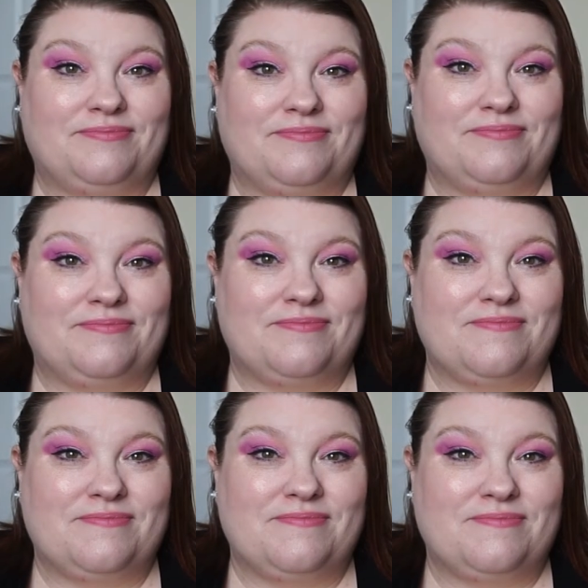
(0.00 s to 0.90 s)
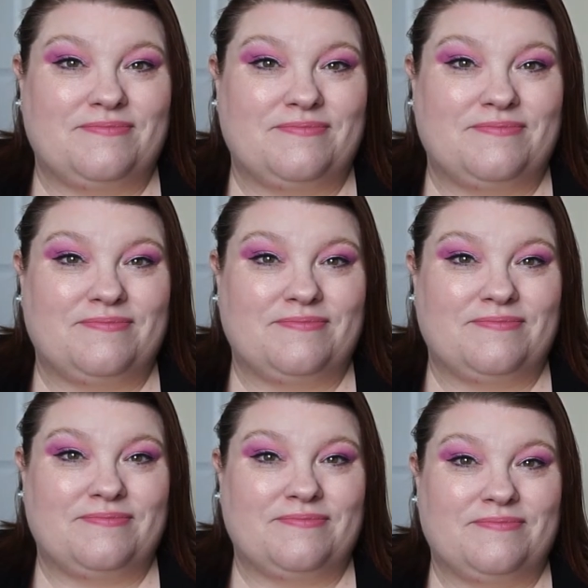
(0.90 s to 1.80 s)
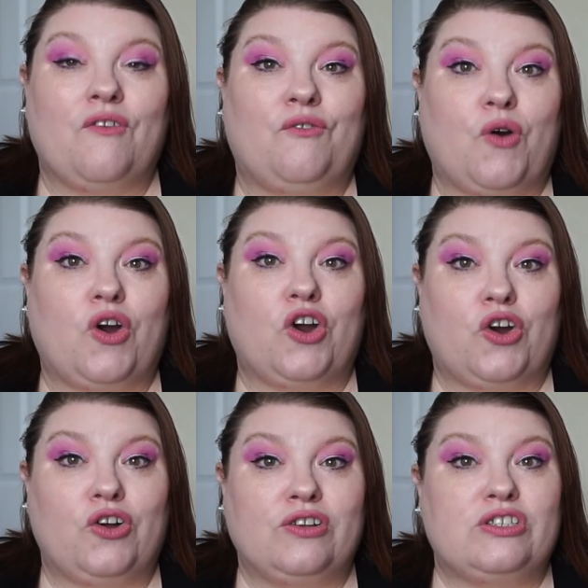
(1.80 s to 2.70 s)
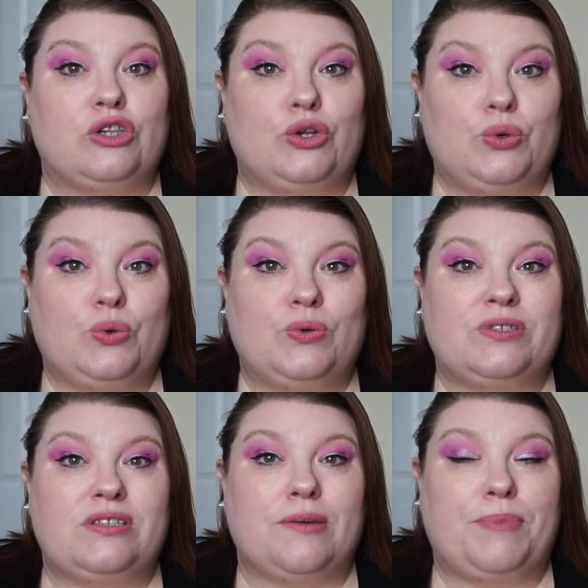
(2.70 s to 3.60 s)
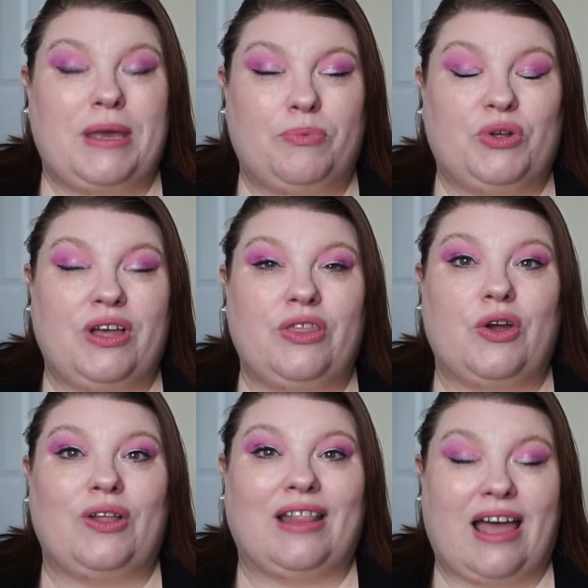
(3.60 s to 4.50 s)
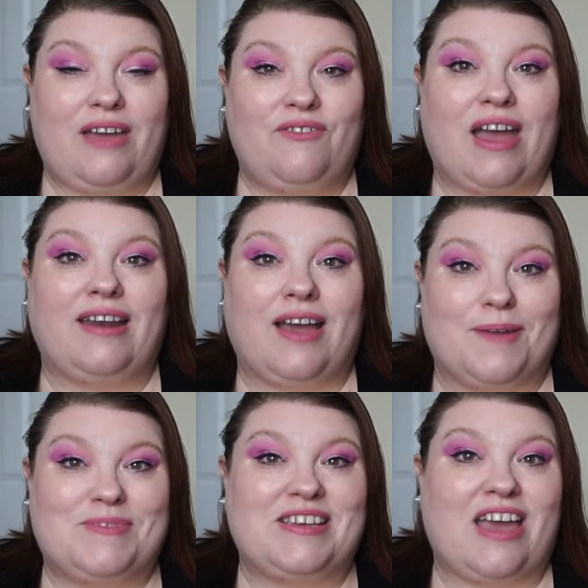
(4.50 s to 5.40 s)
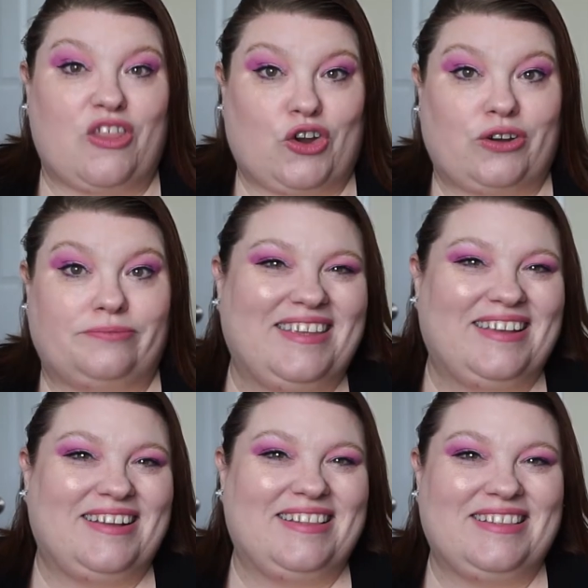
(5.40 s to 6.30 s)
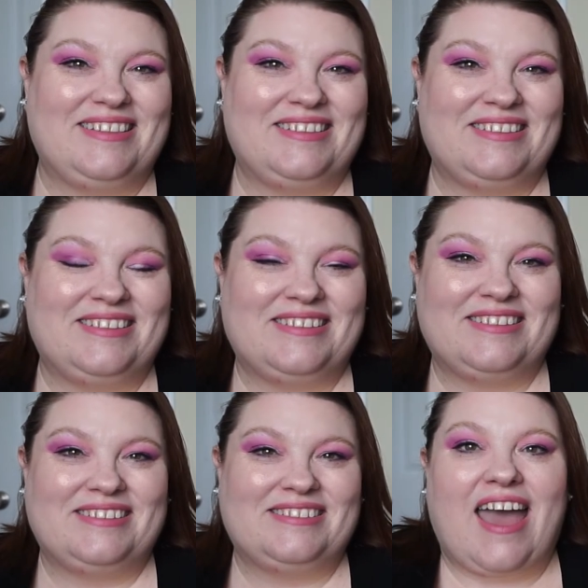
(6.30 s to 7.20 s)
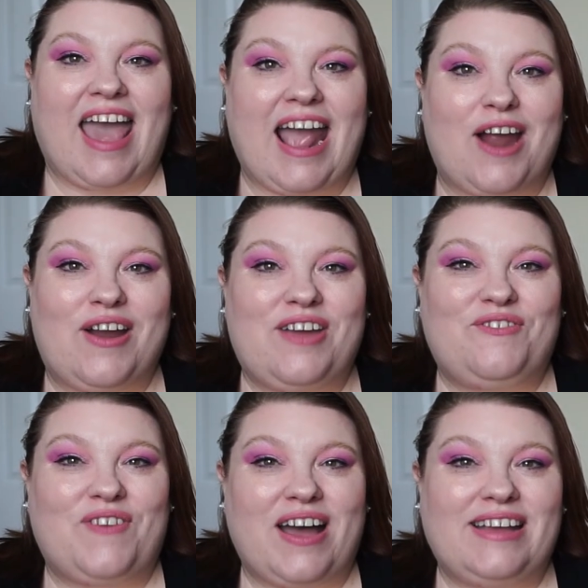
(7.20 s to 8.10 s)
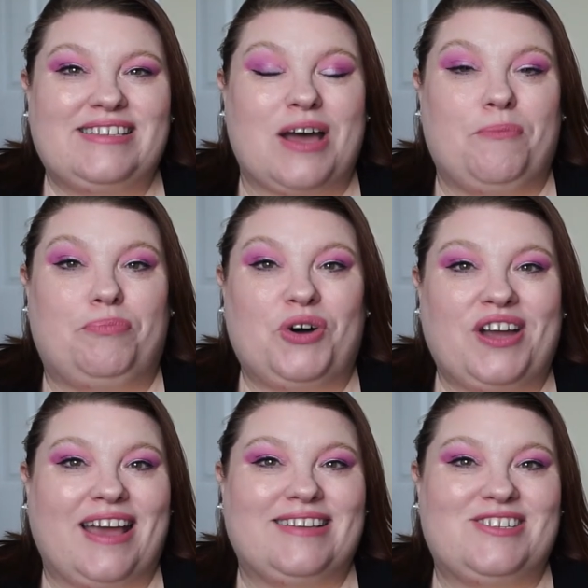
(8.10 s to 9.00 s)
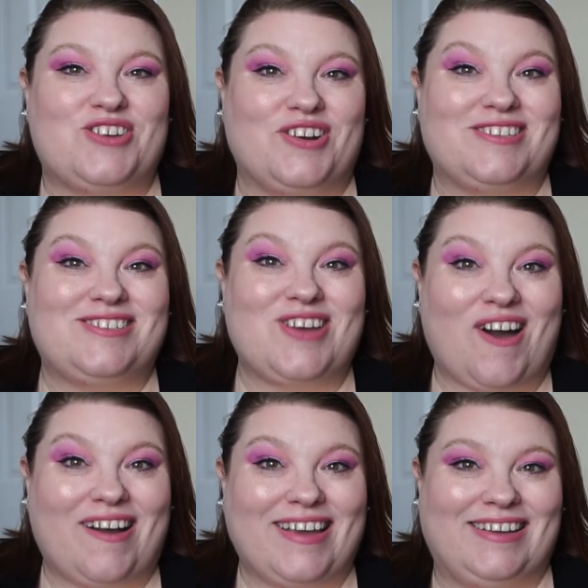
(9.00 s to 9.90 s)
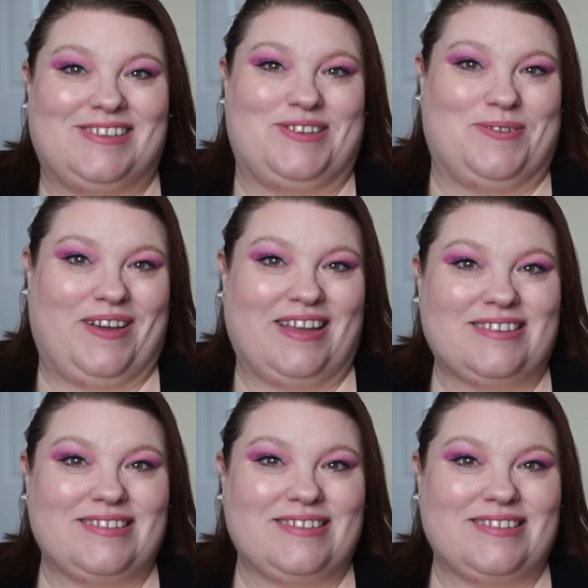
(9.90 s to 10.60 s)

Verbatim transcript: Sunday Potluck Club. Four girl lose people in their life and come together. Chamber of Secrets. Harry finds a book and starts talking to it.